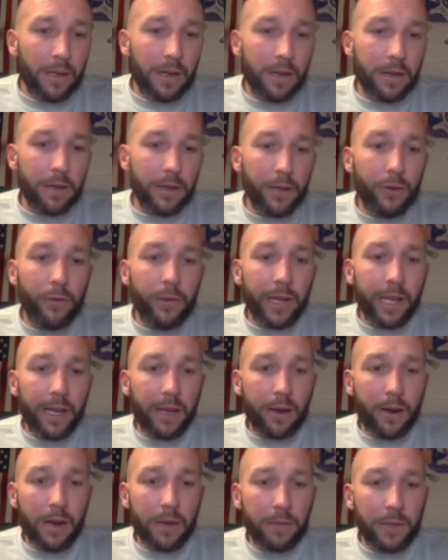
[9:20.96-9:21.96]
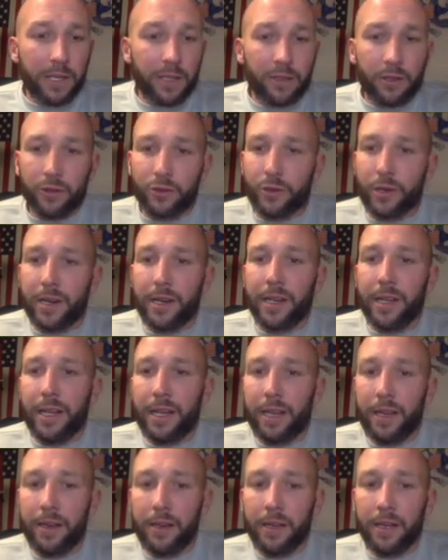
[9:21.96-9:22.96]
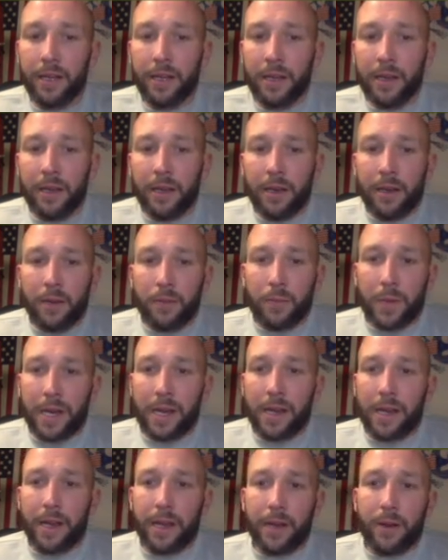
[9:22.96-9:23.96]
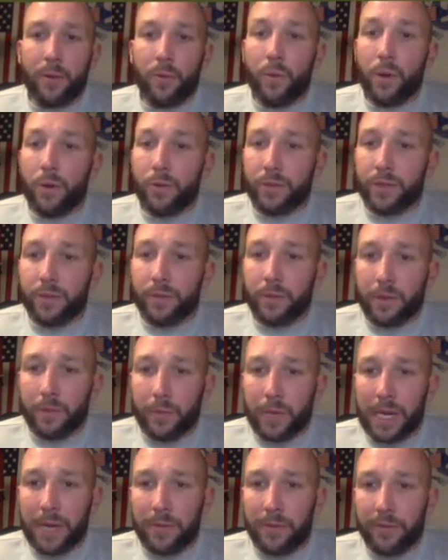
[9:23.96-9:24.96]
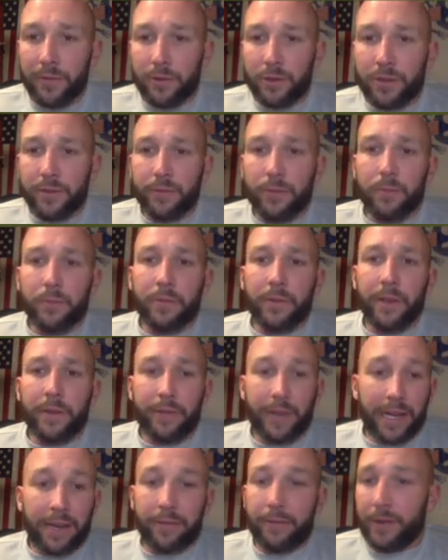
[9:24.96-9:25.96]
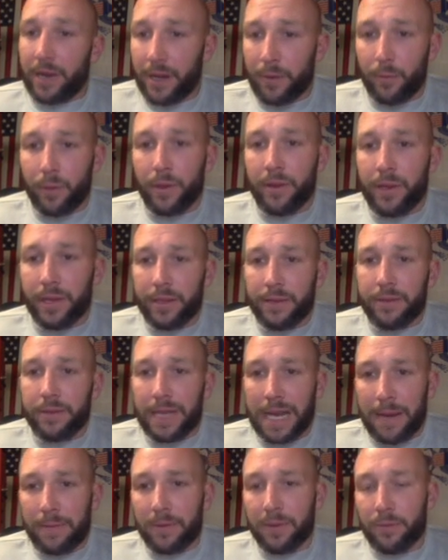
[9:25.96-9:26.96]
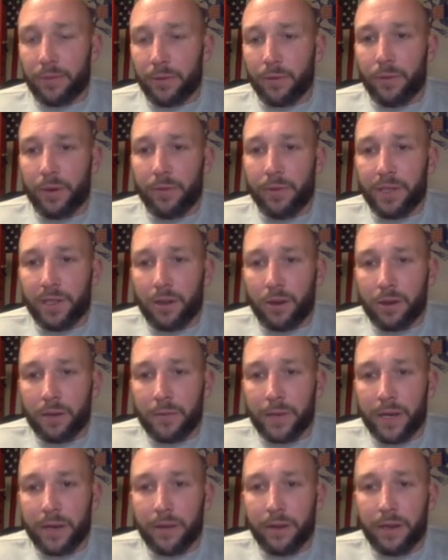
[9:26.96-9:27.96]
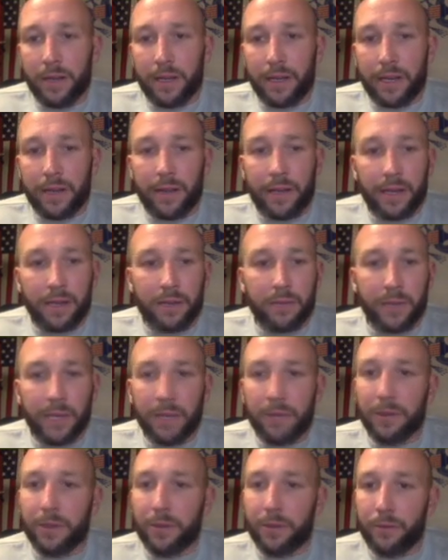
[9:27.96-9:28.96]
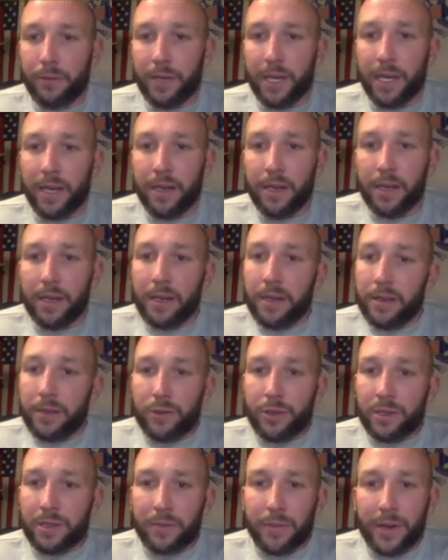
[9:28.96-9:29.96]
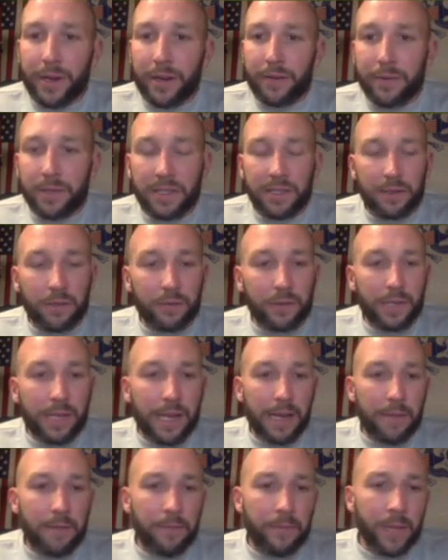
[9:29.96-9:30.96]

New thing here, I'm going to start trying to end my quotes with a Bible verse, for if I can find one that's applicable to what we talk about, and I think I'll be able to do that just about every single time.